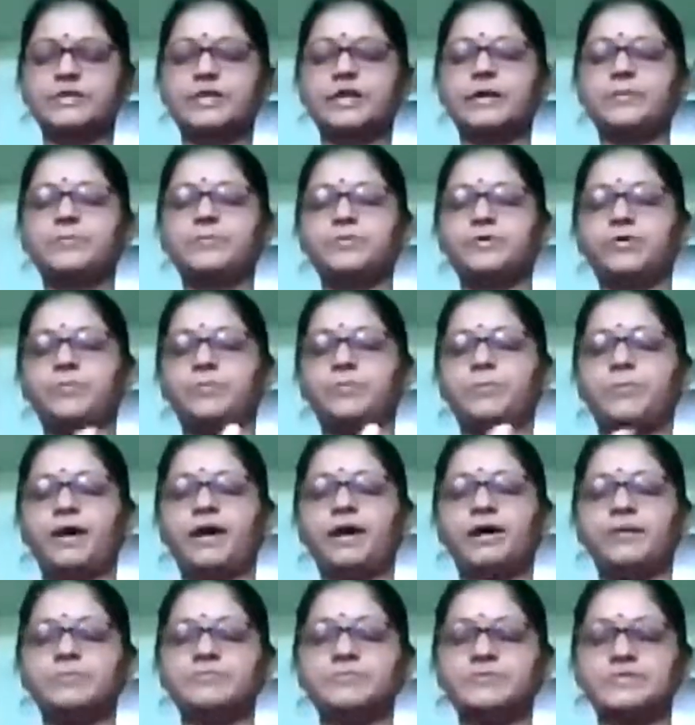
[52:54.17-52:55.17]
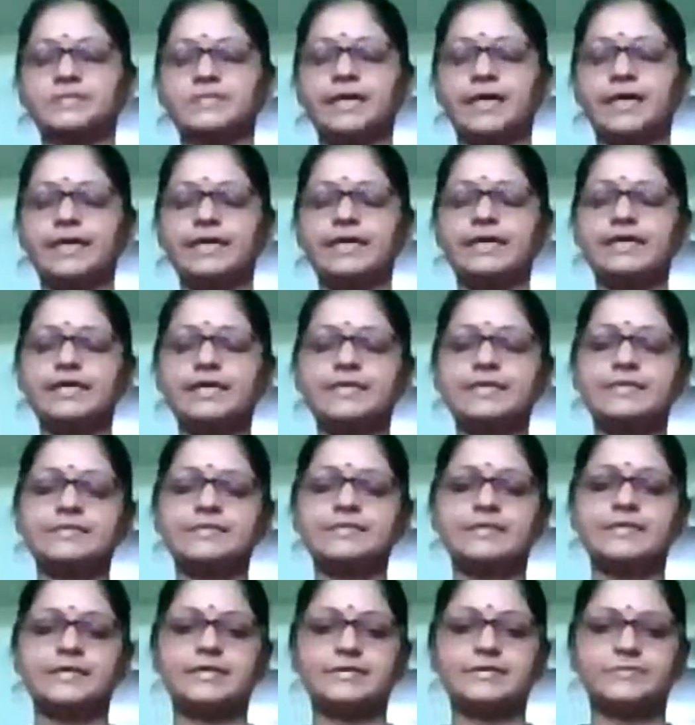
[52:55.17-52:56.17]
Rub your palms
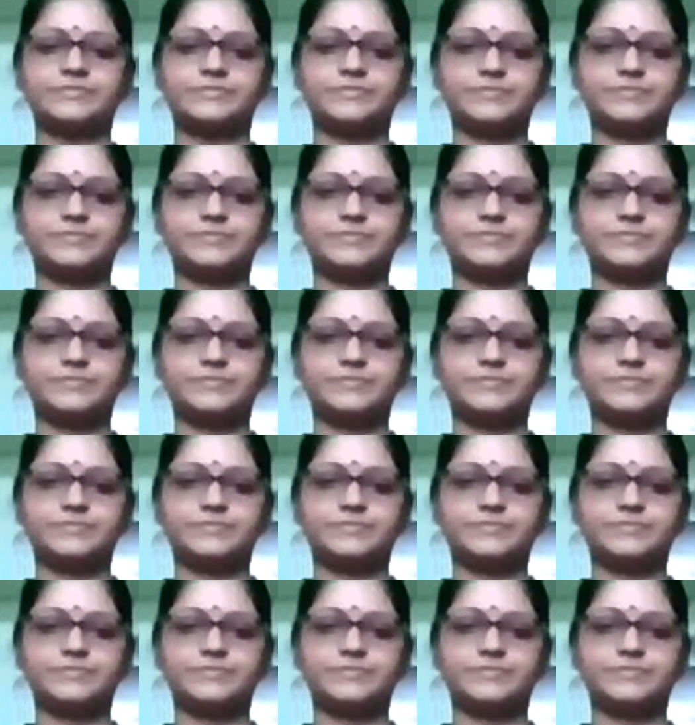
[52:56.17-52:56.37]
nicely.